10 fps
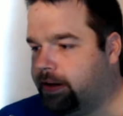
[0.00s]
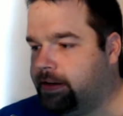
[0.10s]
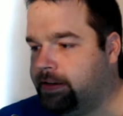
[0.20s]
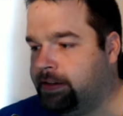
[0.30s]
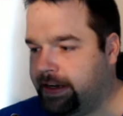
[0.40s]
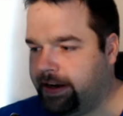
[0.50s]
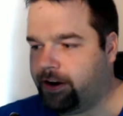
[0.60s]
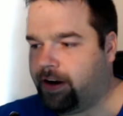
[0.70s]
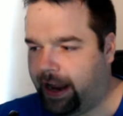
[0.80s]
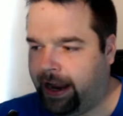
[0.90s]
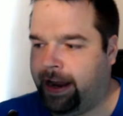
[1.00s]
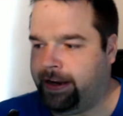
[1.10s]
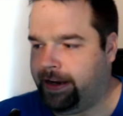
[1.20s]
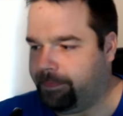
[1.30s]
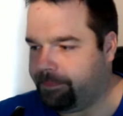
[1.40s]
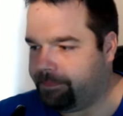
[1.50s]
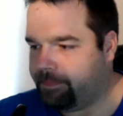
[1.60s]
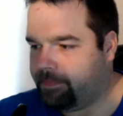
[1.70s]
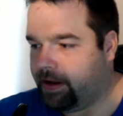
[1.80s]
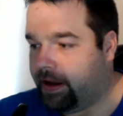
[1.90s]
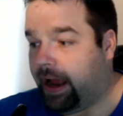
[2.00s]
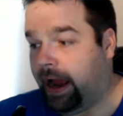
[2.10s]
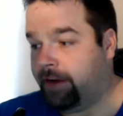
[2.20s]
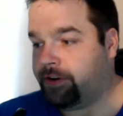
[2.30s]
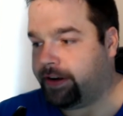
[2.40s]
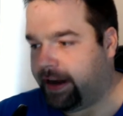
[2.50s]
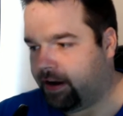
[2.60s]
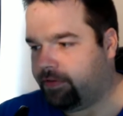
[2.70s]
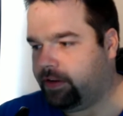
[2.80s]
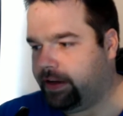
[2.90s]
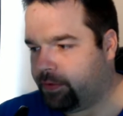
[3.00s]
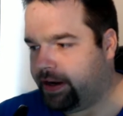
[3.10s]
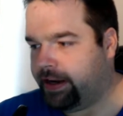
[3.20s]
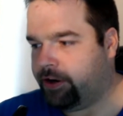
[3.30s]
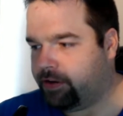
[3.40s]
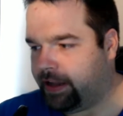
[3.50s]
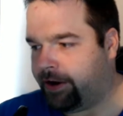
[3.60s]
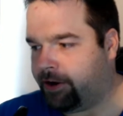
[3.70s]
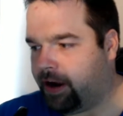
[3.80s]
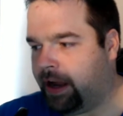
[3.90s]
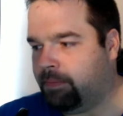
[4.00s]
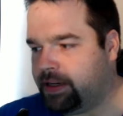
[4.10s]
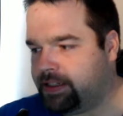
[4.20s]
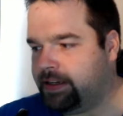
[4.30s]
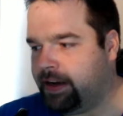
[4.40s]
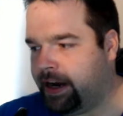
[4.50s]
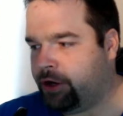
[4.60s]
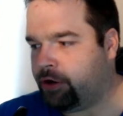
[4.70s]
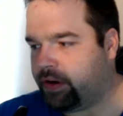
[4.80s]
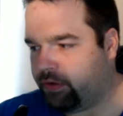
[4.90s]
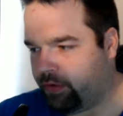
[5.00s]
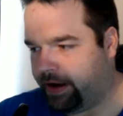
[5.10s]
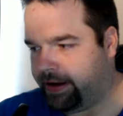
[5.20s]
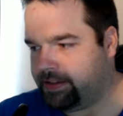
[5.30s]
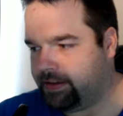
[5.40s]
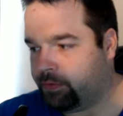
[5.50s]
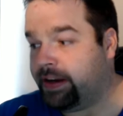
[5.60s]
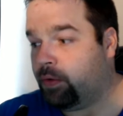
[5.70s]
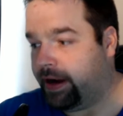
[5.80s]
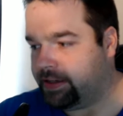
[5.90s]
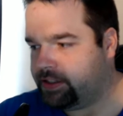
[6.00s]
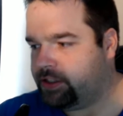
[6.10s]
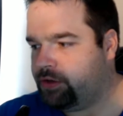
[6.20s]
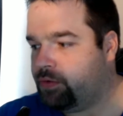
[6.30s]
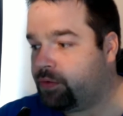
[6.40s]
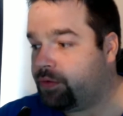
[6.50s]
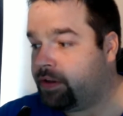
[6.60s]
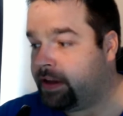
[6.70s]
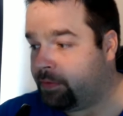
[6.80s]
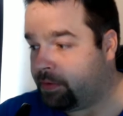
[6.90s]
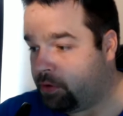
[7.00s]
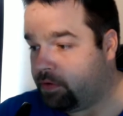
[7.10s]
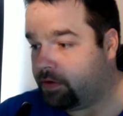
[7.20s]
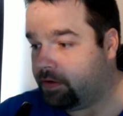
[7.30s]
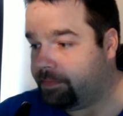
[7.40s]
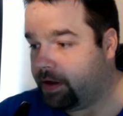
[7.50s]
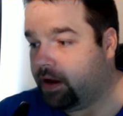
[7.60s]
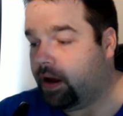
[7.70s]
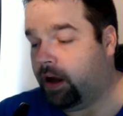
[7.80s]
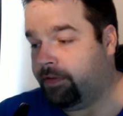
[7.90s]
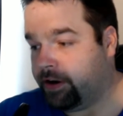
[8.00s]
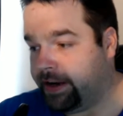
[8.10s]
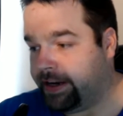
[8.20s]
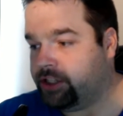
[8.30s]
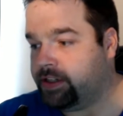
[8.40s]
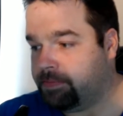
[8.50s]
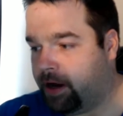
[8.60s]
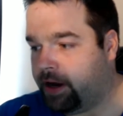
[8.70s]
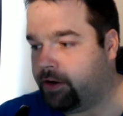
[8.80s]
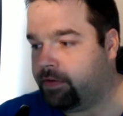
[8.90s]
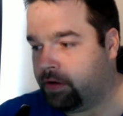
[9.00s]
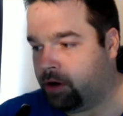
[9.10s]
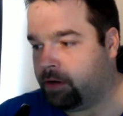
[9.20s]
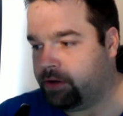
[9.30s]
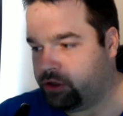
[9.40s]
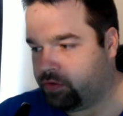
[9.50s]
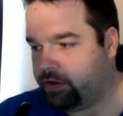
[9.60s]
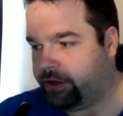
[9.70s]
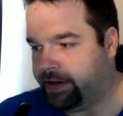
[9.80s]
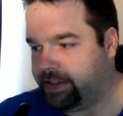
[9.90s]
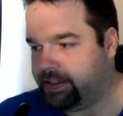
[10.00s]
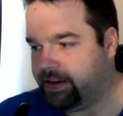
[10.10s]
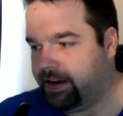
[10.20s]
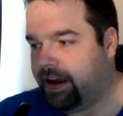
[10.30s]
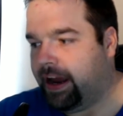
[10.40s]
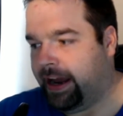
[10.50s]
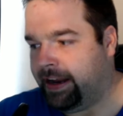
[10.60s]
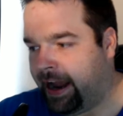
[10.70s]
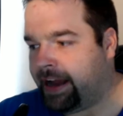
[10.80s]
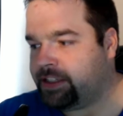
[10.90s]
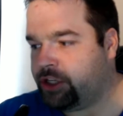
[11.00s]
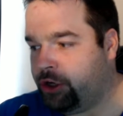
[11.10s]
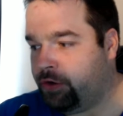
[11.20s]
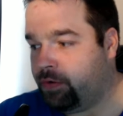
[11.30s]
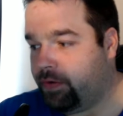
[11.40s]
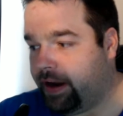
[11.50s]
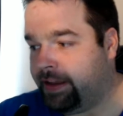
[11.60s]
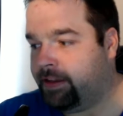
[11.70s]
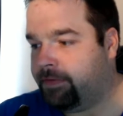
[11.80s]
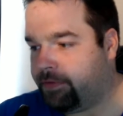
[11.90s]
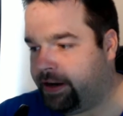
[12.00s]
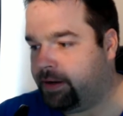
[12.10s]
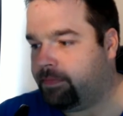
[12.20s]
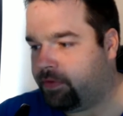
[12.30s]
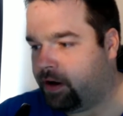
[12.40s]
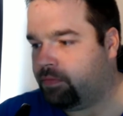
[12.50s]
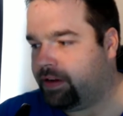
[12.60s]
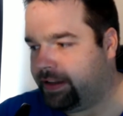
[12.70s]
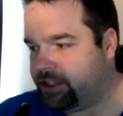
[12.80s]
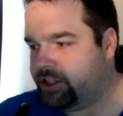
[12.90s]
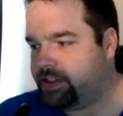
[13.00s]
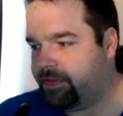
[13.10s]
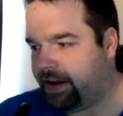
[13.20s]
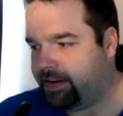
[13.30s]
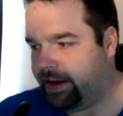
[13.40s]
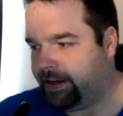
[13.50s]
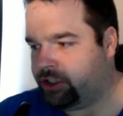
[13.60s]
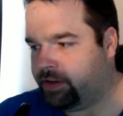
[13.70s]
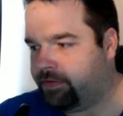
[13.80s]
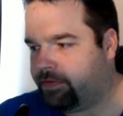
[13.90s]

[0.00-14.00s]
Dear Annie, after carefully reading your letter, I must deny your request to the removal of our nation's motto from our patrol units and ask you and the Freedom From Religion Foundation,